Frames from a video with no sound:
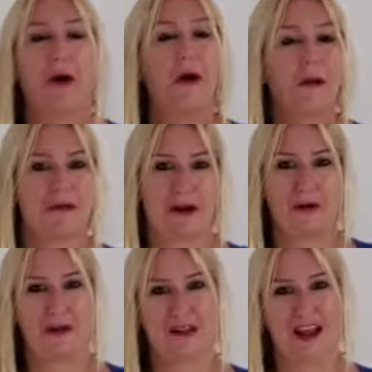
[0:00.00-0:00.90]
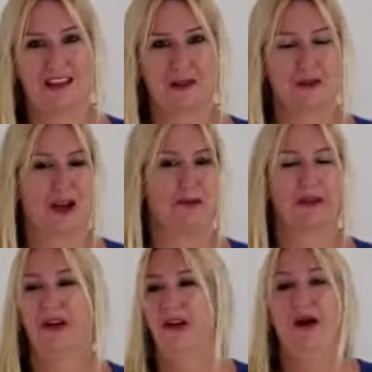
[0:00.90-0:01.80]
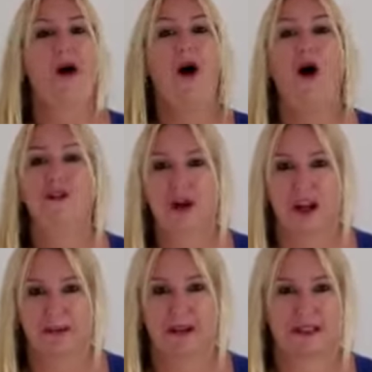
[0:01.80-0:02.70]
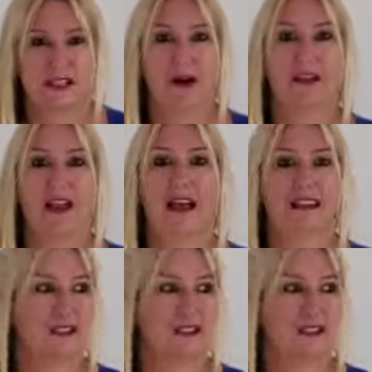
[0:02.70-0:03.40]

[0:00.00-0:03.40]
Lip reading: all of our international travel autonomously online.